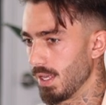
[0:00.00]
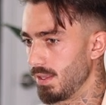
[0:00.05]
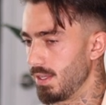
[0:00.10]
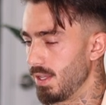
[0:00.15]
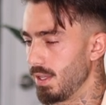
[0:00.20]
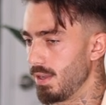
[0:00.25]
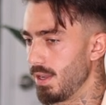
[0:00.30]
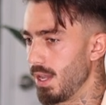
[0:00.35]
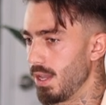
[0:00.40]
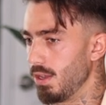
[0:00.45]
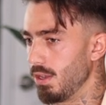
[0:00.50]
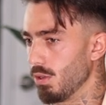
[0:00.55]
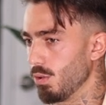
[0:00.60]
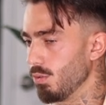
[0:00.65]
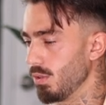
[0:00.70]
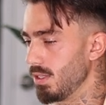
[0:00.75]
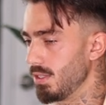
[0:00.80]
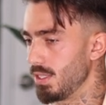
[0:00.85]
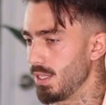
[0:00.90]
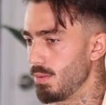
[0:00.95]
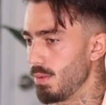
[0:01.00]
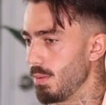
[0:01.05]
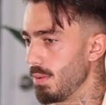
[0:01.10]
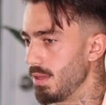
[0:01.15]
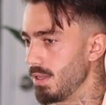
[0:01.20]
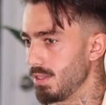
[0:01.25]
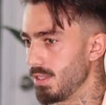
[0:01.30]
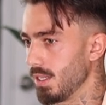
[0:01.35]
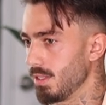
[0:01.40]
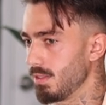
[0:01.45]
at the end of the day, you can only see
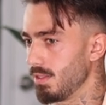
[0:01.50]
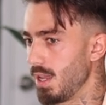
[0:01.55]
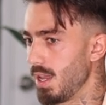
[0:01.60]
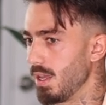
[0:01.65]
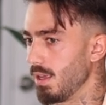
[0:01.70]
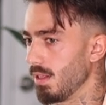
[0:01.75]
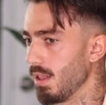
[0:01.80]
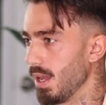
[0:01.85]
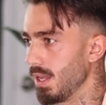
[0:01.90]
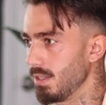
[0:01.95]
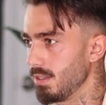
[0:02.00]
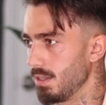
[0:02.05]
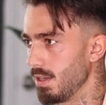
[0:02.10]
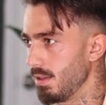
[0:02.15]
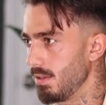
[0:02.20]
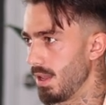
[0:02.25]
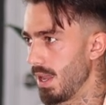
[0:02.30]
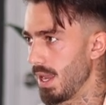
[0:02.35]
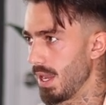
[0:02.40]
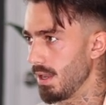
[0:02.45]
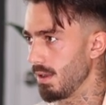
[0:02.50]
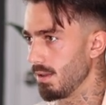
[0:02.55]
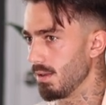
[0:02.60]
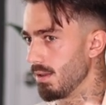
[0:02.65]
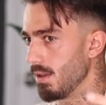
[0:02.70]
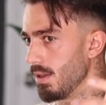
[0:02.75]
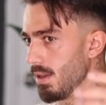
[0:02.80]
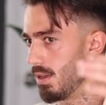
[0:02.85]
maybe 6 to 8 clients in a day, and